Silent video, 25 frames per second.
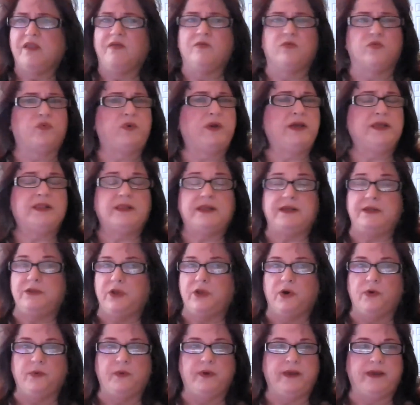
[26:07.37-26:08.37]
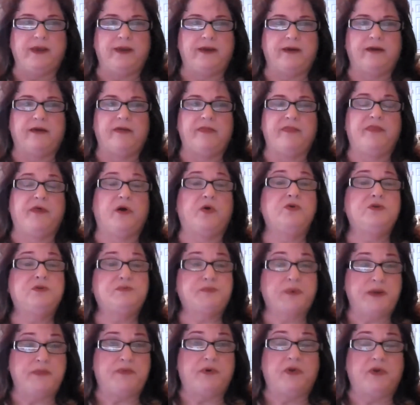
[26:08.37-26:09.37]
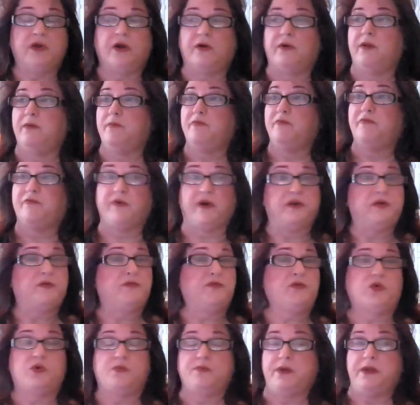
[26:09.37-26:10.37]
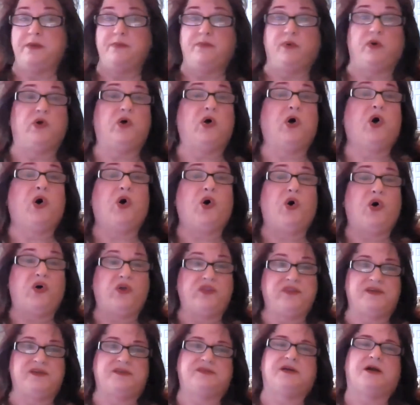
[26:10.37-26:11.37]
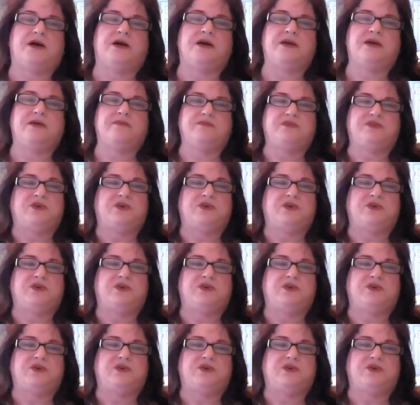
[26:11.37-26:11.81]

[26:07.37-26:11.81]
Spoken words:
Really knowing those people are in front of your people all the time.